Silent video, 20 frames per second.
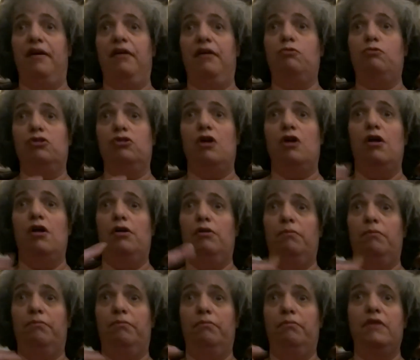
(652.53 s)
It was all
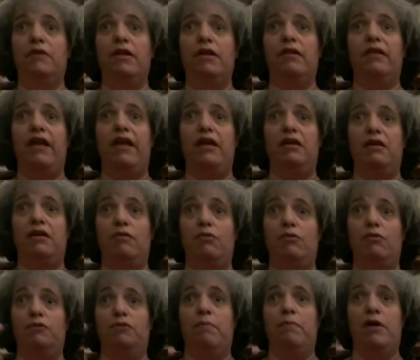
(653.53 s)
like it
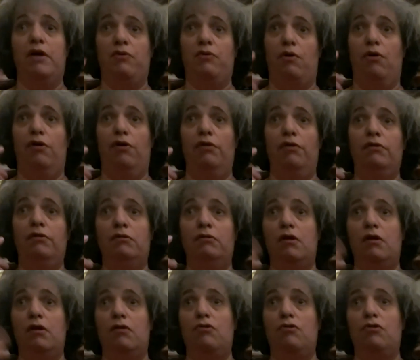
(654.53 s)
was mental,
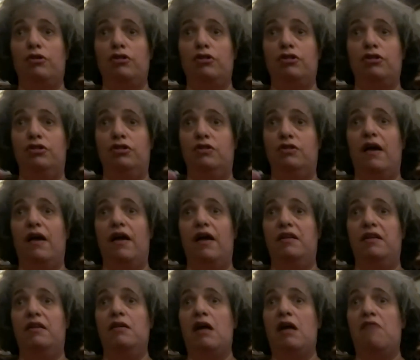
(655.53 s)
of course, because I
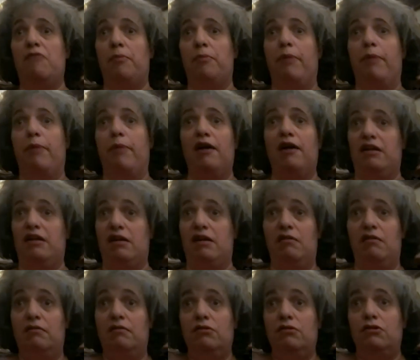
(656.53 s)
didn't have a body.
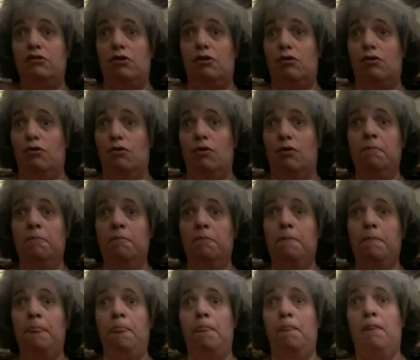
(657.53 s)
So,
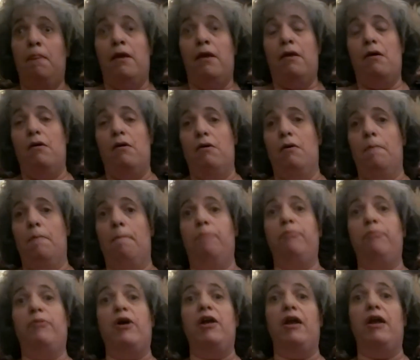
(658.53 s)

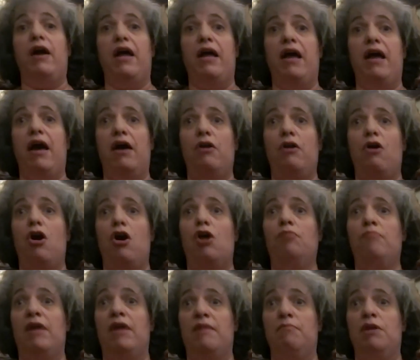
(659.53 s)
but I had all
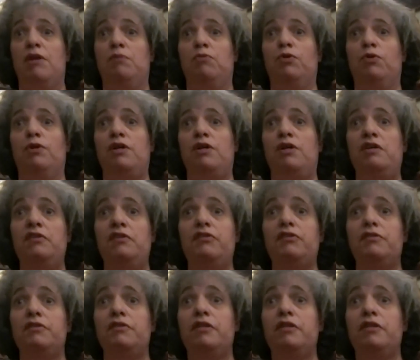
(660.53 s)
my memories.